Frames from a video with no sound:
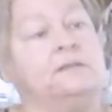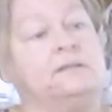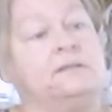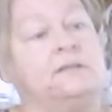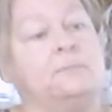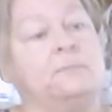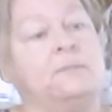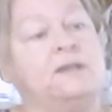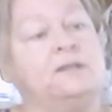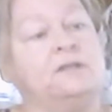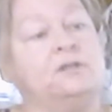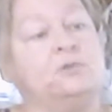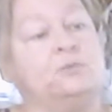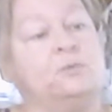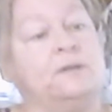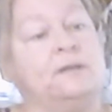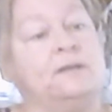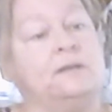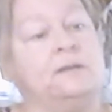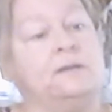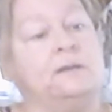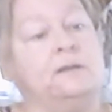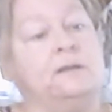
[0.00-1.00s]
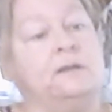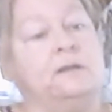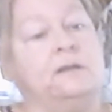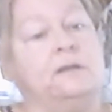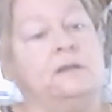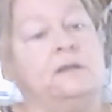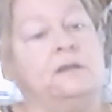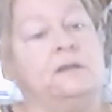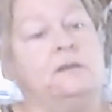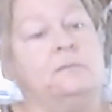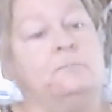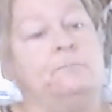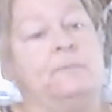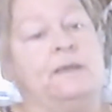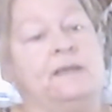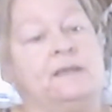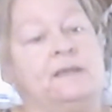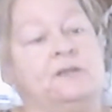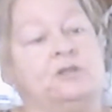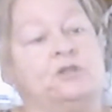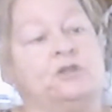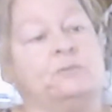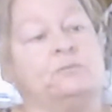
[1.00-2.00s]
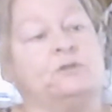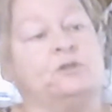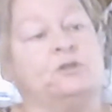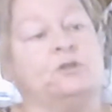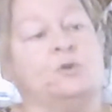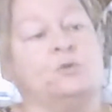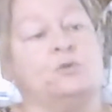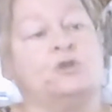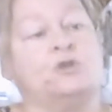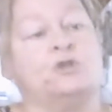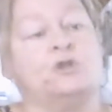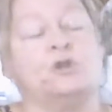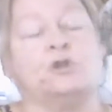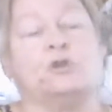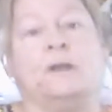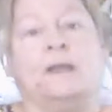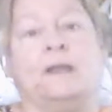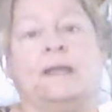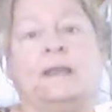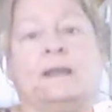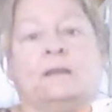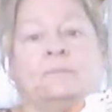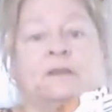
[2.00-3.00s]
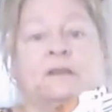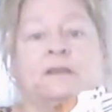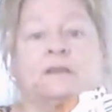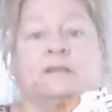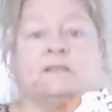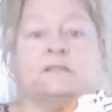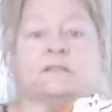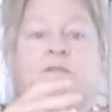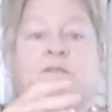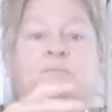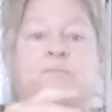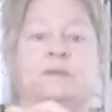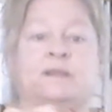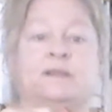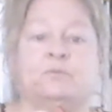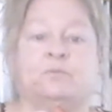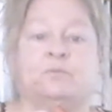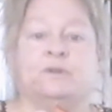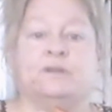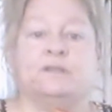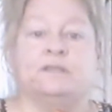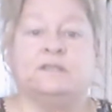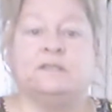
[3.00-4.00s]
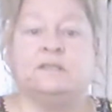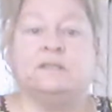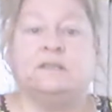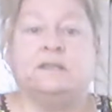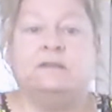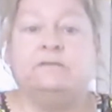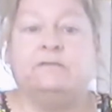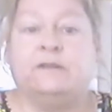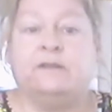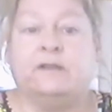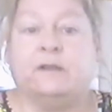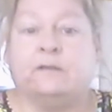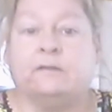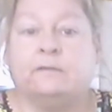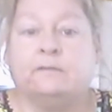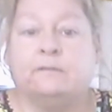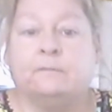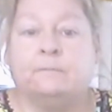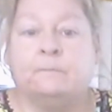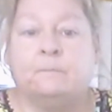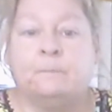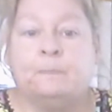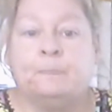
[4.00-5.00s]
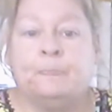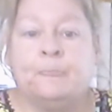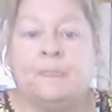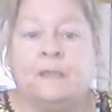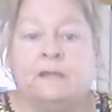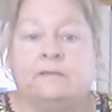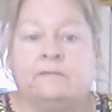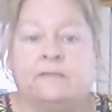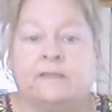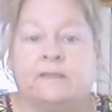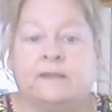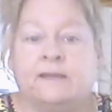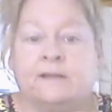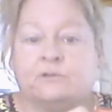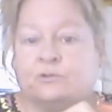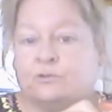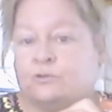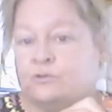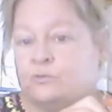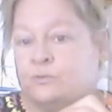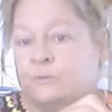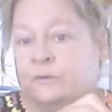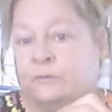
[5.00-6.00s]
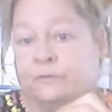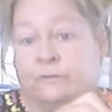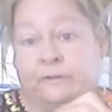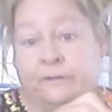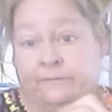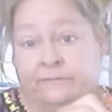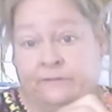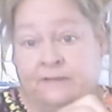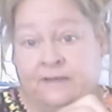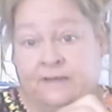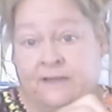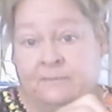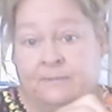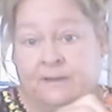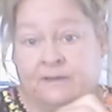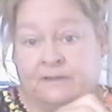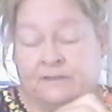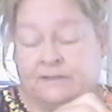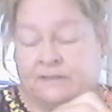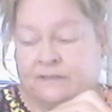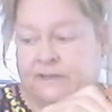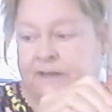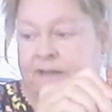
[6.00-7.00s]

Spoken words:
semi-sweet bacon chips, no sugar added because it's made with stevia, the natural sweetener that even diabetics can